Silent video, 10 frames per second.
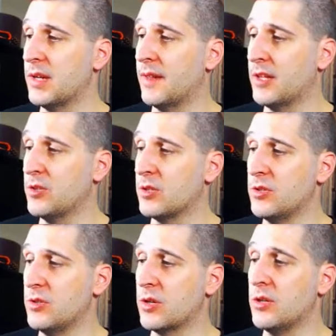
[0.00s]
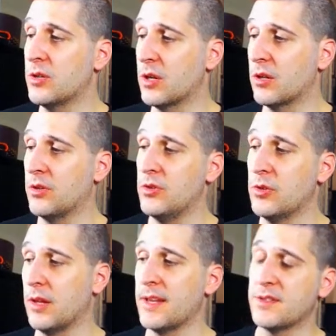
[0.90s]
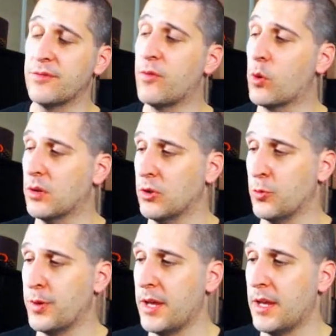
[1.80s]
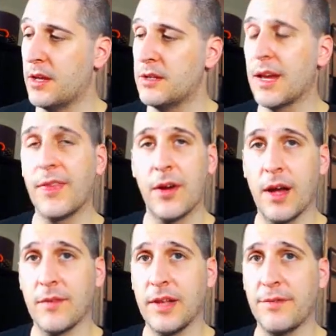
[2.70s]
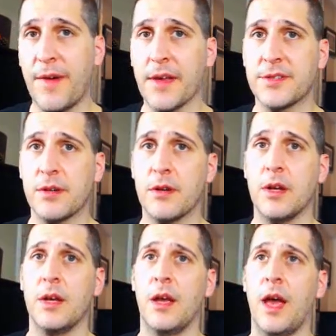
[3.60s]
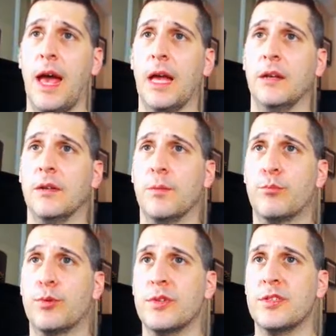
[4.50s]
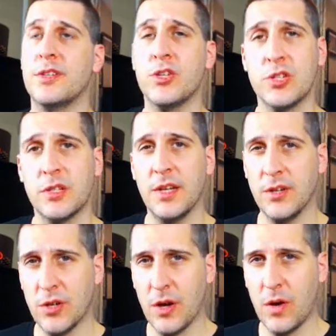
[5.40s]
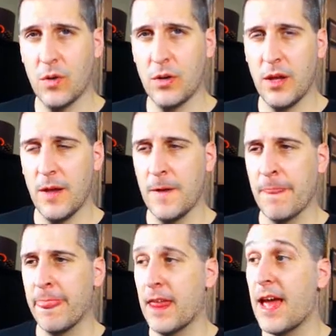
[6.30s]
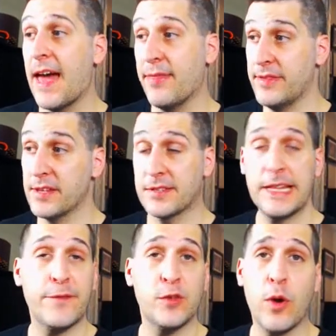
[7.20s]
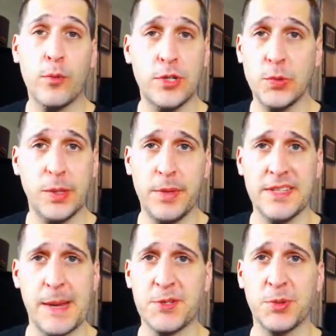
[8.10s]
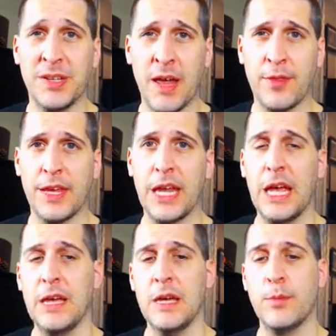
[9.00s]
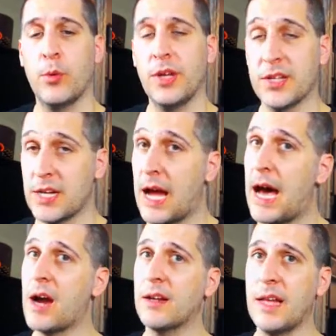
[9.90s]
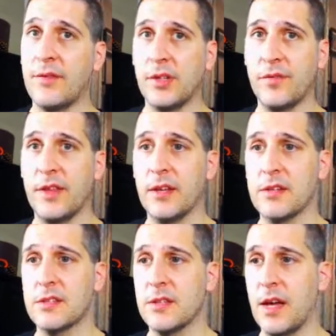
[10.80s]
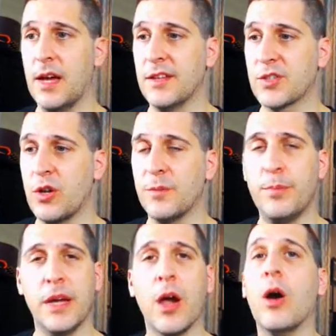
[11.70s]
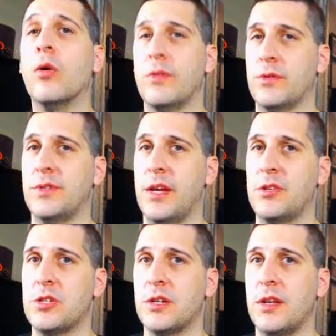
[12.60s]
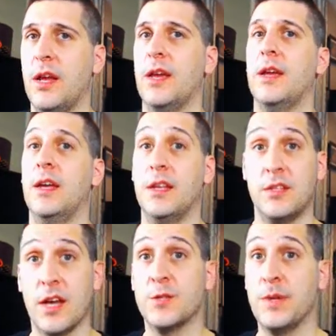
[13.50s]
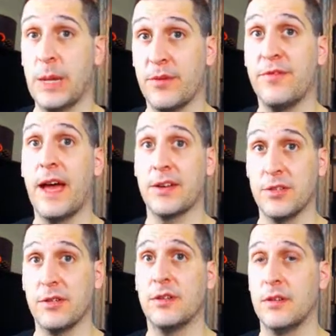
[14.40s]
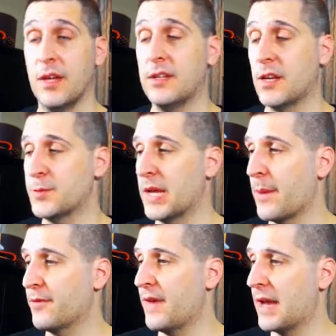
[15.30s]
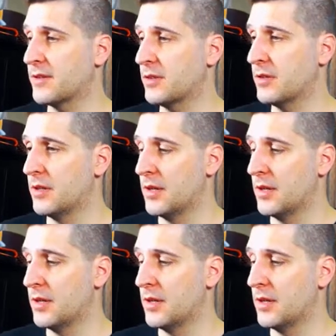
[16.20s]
and then you could utilize the for loop to get there a heck of a lot faster. And precision in code at this level of what we're doing means absolutely nothing. But when you get to a higher level of things, it's called big O notation. It does become a factor. It does become a factor.